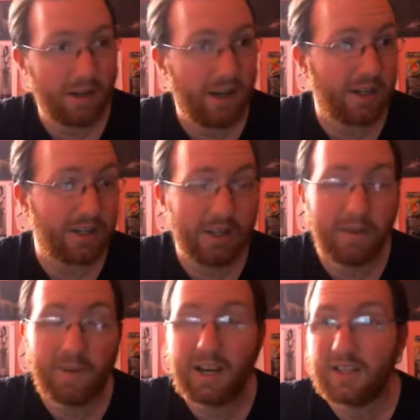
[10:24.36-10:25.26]
Now, considering
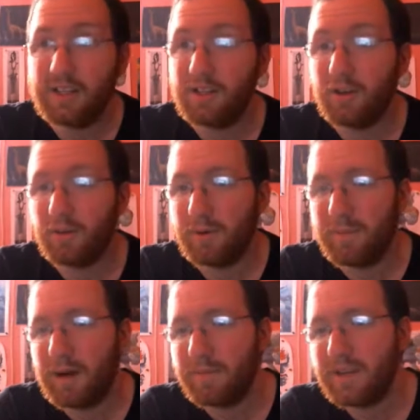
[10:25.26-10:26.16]
the fact that Totem
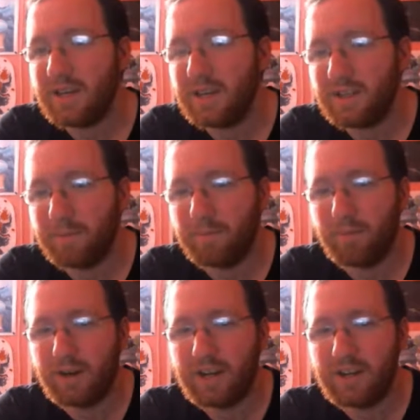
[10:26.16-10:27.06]
Rabambi is a
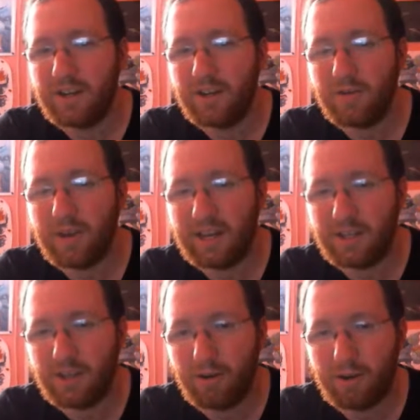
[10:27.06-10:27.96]
brand new
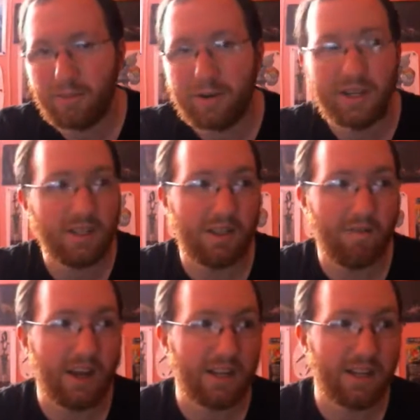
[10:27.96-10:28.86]
added totem because of
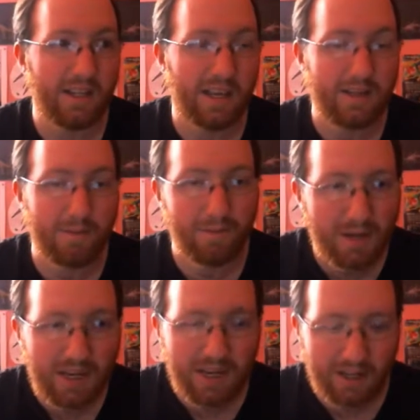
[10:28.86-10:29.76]
the fact that
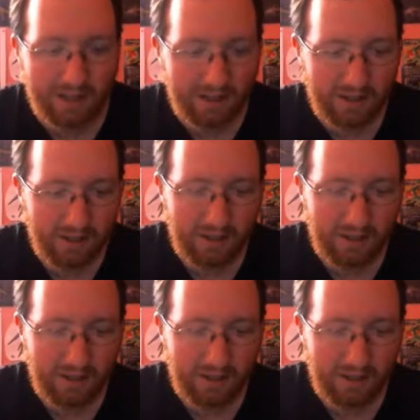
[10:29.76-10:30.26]
Mina,